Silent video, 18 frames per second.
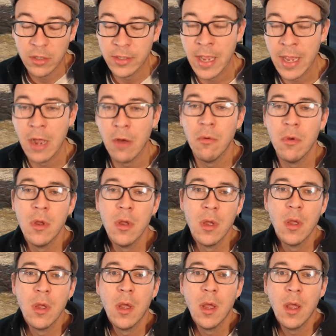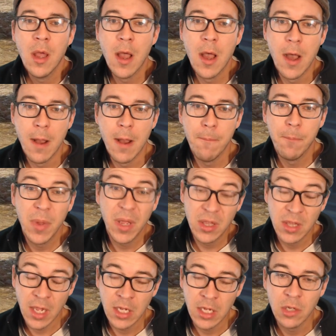Now, Um,
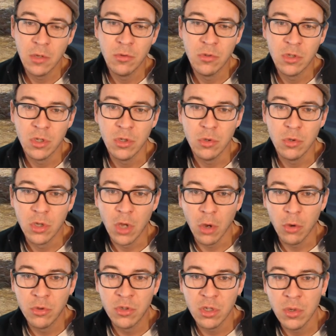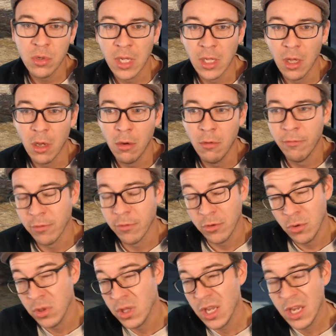big thank you to GoTo Hello for
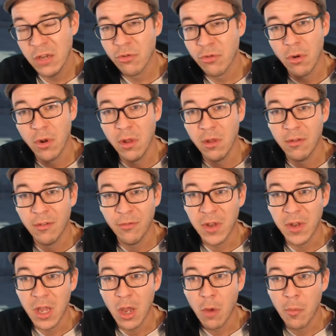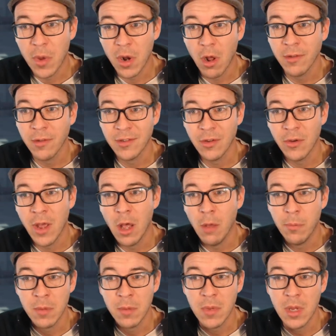doing the intro to this video, but also
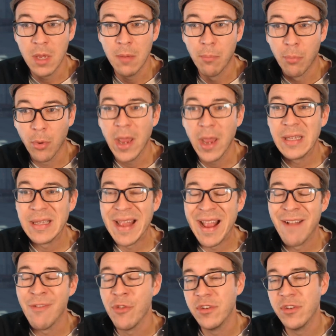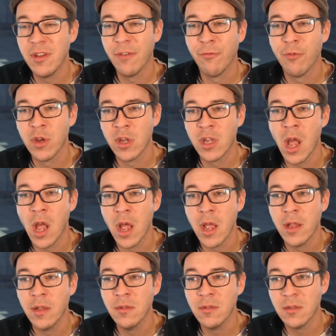helping me break down the different
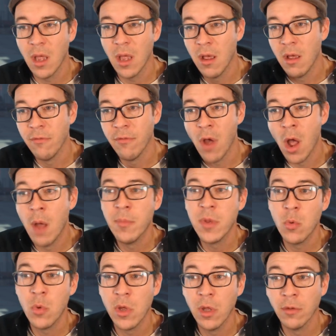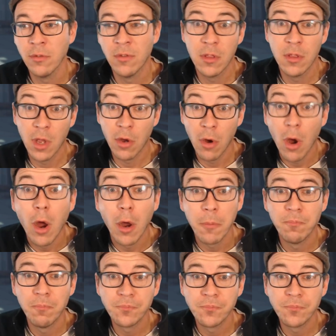kinds of omni wheels that there are.